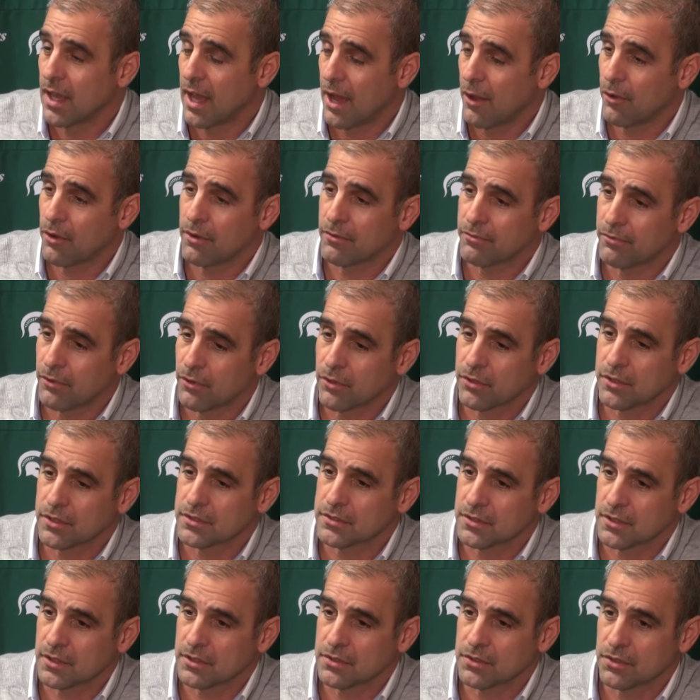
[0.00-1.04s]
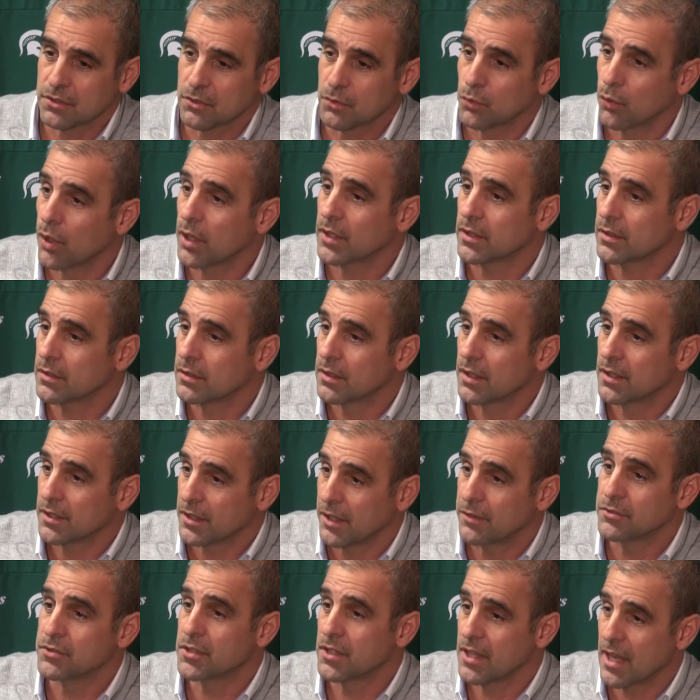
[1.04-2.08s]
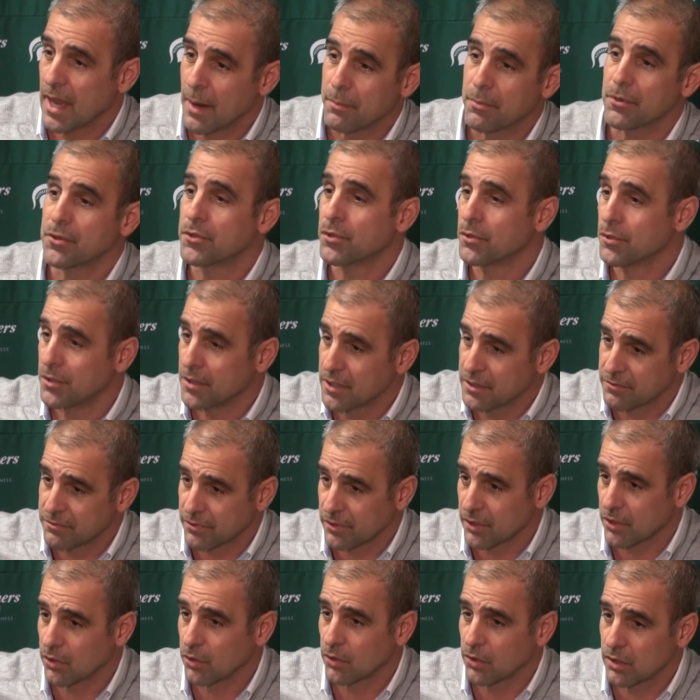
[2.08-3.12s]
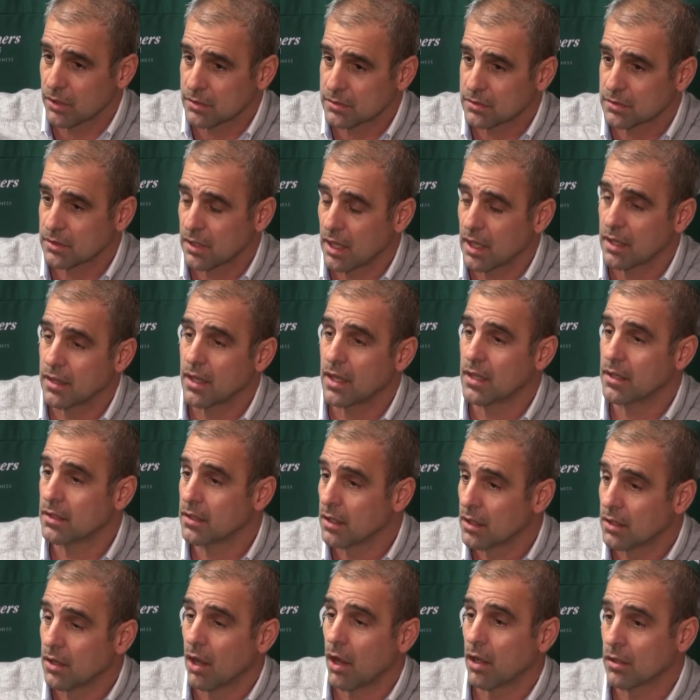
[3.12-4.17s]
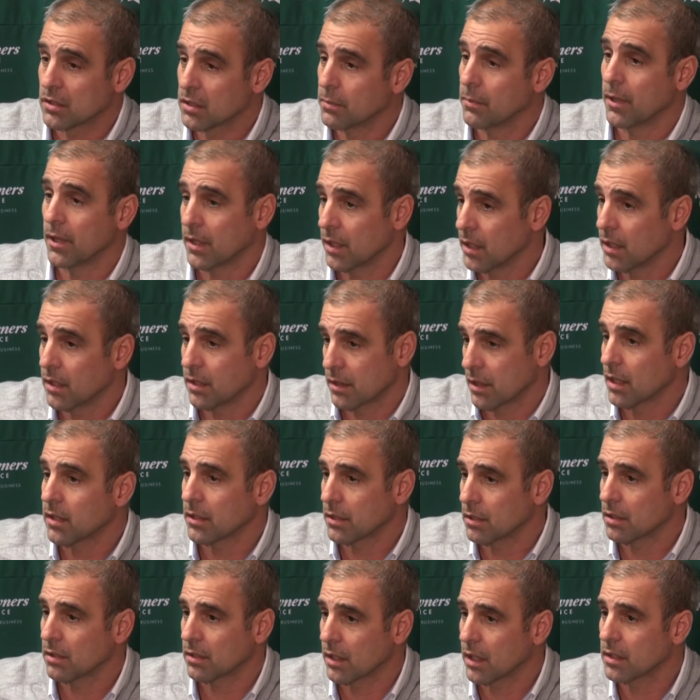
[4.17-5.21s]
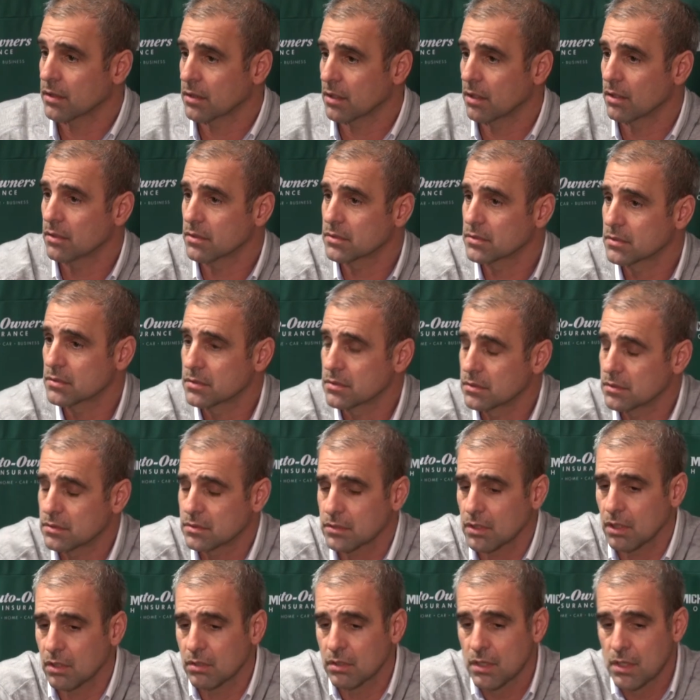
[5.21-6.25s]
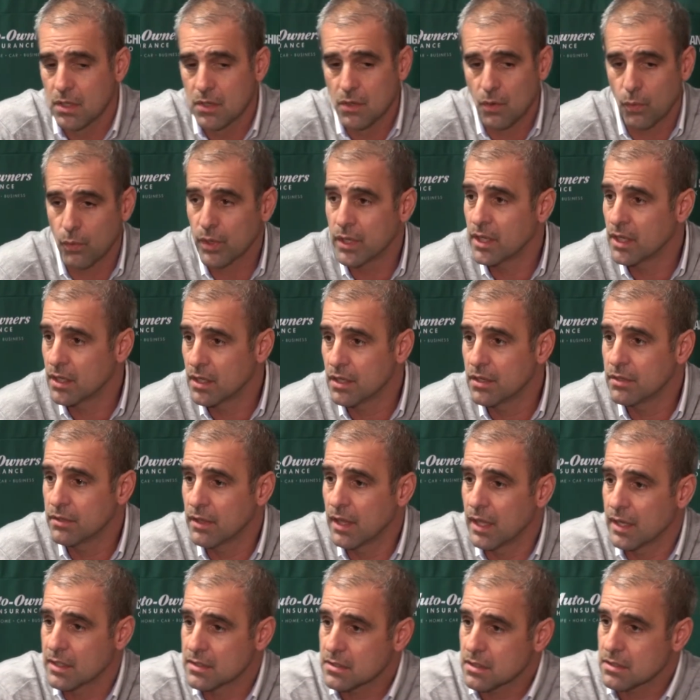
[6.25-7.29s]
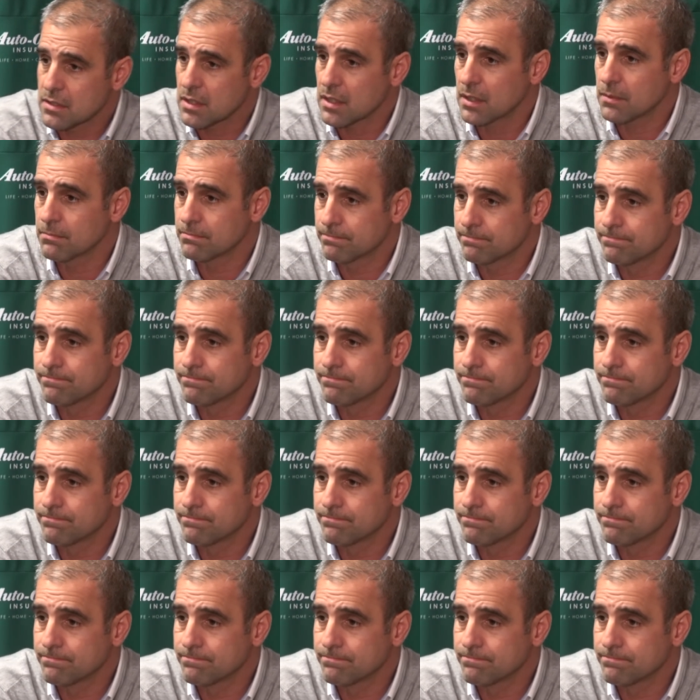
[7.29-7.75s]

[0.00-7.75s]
i want to focus into what gives you the opportunity for goals and then ultimately you think you'll get those so we need to do that as a team